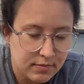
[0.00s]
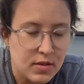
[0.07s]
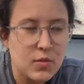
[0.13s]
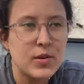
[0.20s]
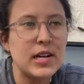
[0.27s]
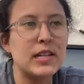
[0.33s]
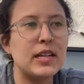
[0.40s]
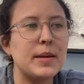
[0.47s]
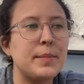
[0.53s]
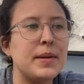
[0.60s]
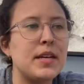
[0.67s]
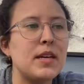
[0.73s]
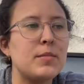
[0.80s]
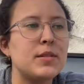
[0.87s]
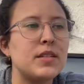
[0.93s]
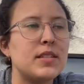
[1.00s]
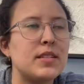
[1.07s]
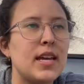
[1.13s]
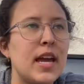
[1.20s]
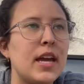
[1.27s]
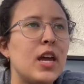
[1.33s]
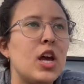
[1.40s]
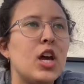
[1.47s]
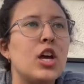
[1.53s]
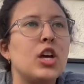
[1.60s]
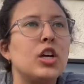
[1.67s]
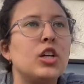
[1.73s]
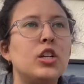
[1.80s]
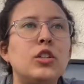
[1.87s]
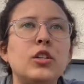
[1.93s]
Right, like being able to say,
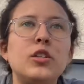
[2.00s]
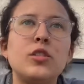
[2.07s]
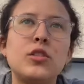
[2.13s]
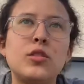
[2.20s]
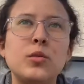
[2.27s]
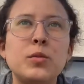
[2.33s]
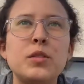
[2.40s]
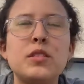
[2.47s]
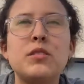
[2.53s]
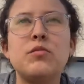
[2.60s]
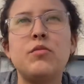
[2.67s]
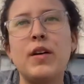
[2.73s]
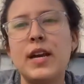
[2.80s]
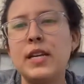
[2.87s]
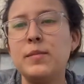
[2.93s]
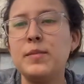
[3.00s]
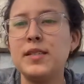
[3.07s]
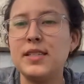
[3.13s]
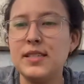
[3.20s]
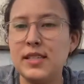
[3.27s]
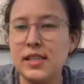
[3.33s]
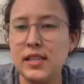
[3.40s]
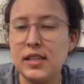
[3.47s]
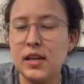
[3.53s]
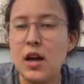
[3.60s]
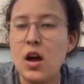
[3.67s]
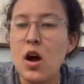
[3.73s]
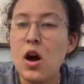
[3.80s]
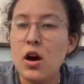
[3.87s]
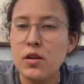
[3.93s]
good source of vitamin D
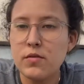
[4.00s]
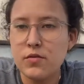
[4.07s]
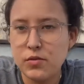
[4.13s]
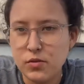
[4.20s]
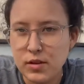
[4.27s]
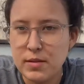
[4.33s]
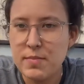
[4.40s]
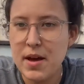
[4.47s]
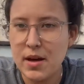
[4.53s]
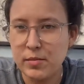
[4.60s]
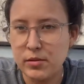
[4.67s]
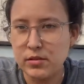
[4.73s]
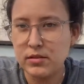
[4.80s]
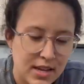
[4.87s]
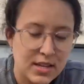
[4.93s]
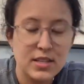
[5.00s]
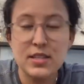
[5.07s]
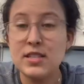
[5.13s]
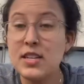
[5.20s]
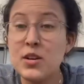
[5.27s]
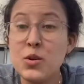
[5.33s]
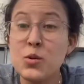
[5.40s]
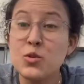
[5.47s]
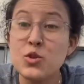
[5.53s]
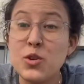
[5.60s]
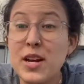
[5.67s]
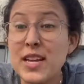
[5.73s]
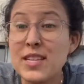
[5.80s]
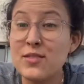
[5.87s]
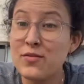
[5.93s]
on Fruity Pebbles, 0
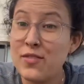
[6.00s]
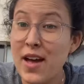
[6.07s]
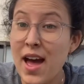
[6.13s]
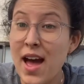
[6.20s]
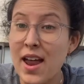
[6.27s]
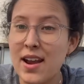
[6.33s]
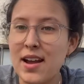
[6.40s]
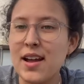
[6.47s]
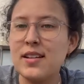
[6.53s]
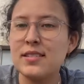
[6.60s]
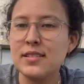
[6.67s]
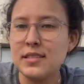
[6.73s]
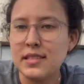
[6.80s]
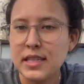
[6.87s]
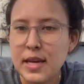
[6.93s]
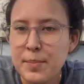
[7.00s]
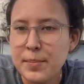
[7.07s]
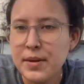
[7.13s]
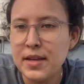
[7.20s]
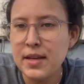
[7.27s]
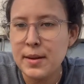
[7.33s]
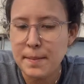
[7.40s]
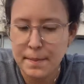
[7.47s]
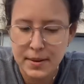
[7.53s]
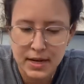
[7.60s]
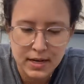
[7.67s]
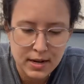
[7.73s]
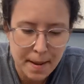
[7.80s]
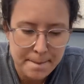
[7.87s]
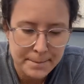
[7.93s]
trans fat on Skippy
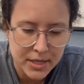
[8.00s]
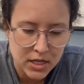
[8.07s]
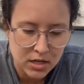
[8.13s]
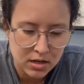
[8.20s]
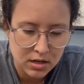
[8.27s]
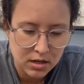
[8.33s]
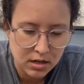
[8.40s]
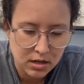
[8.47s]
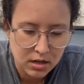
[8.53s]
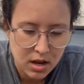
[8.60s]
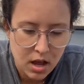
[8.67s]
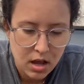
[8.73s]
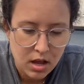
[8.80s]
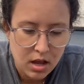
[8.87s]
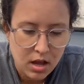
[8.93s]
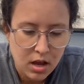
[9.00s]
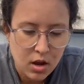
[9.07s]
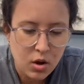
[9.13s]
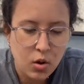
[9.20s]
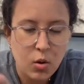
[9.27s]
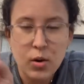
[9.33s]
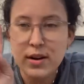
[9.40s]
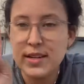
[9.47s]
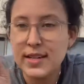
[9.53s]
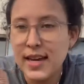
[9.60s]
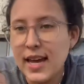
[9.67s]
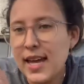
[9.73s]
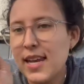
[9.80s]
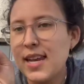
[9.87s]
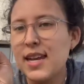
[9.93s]
peanut butter,
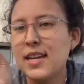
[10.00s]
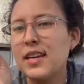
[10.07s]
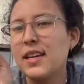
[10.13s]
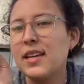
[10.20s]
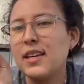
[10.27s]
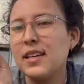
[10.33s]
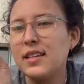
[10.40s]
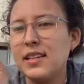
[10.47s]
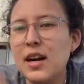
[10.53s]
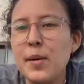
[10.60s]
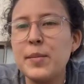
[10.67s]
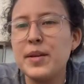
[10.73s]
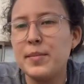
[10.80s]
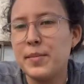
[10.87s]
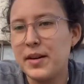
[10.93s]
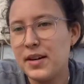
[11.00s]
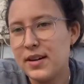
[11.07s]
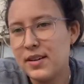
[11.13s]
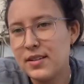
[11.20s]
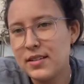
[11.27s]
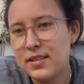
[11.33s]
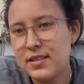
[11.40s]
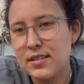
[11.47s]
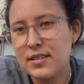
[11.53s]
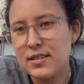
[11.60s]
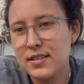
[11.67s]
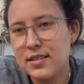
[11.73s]
organic gummy bears.